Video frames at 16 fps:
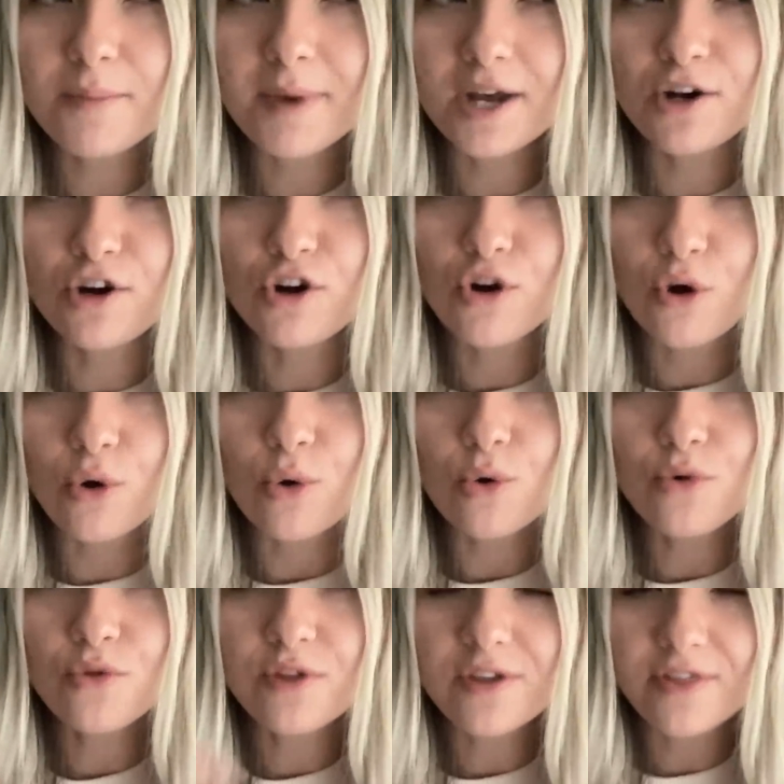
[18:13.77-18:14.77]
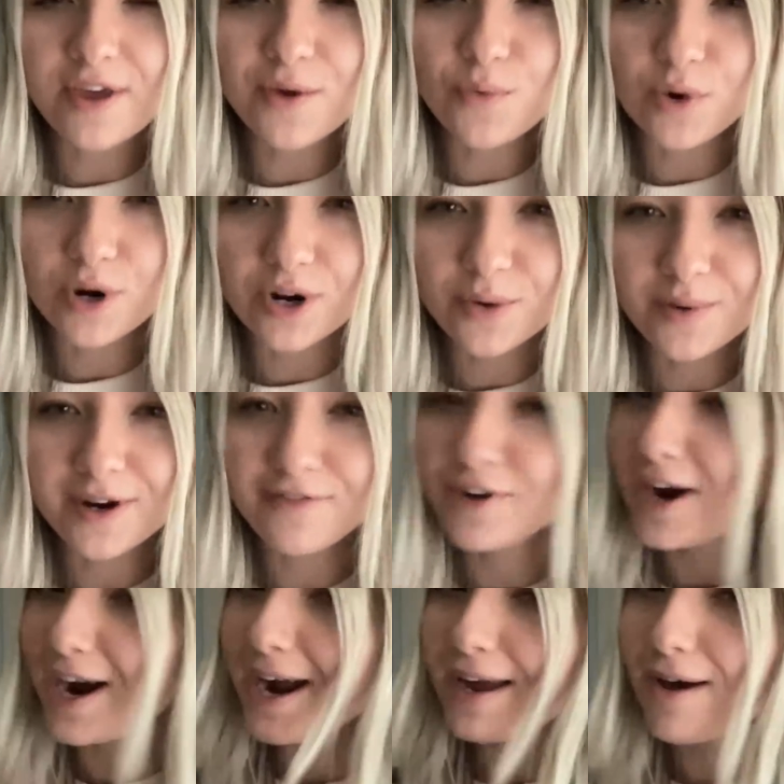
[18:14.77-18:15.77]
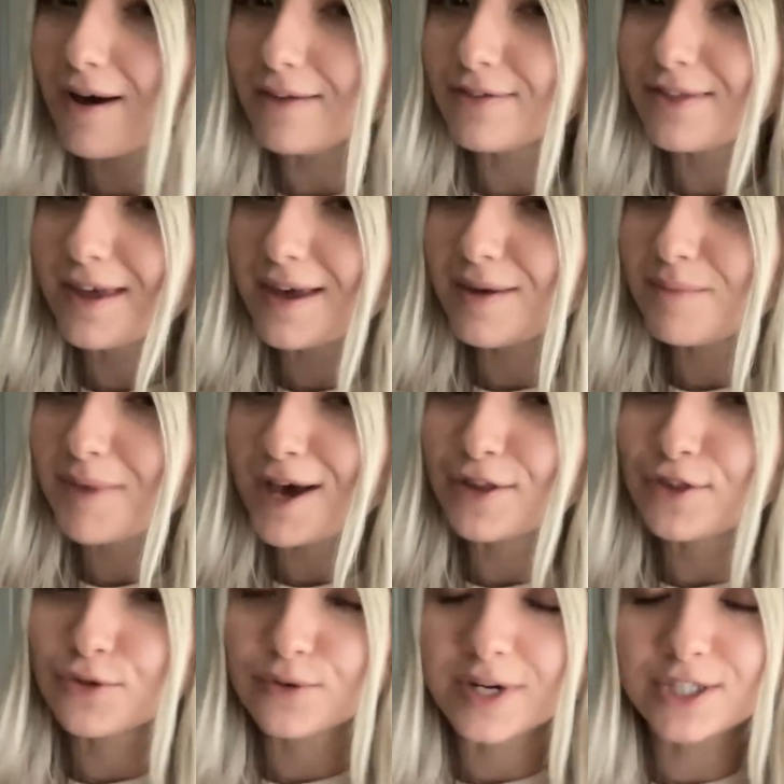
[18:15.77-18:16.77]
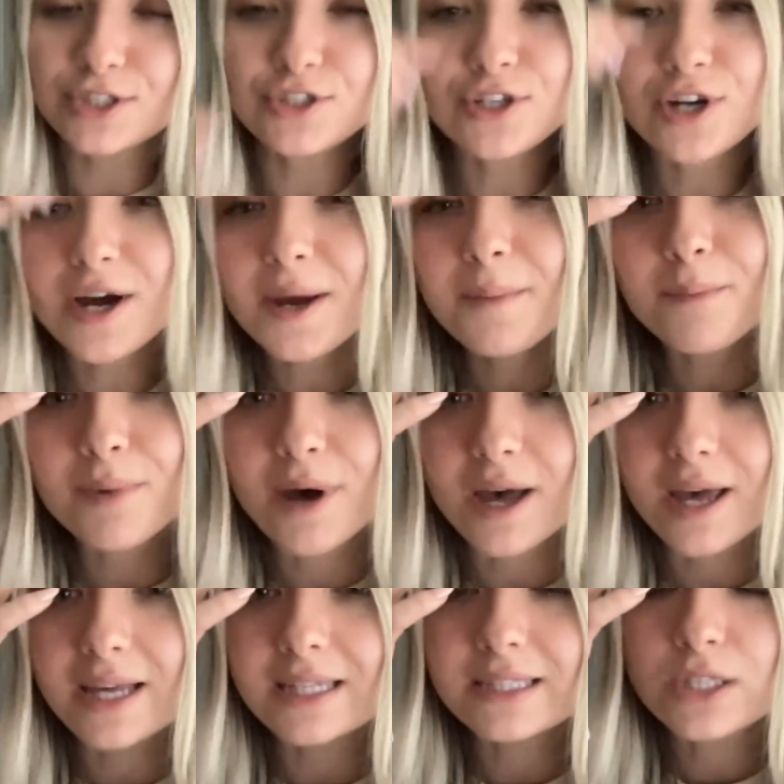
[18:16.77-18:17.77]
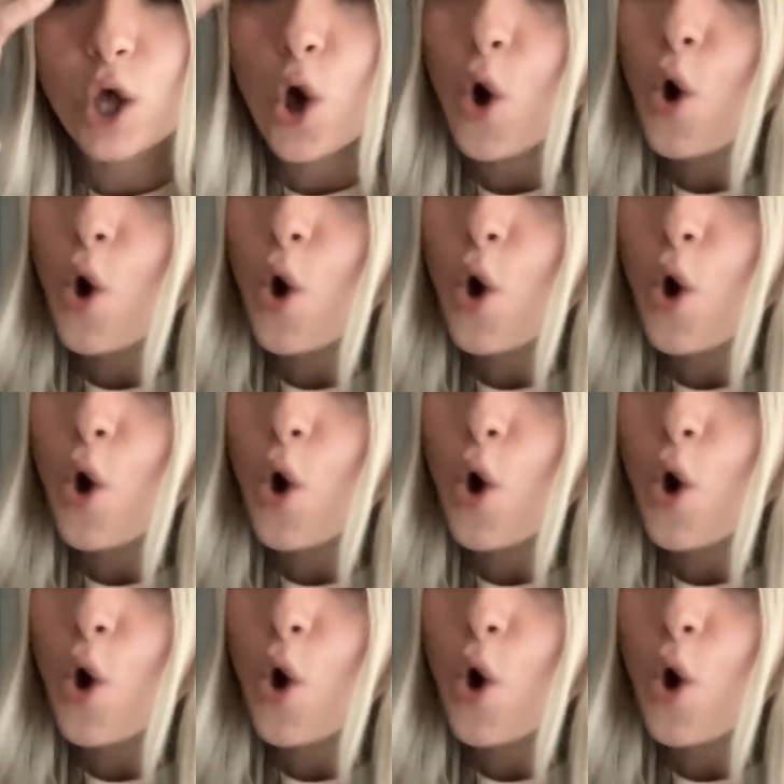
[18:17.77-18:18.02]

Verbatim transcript: better cold than they were whenever I got them at the restaurant, but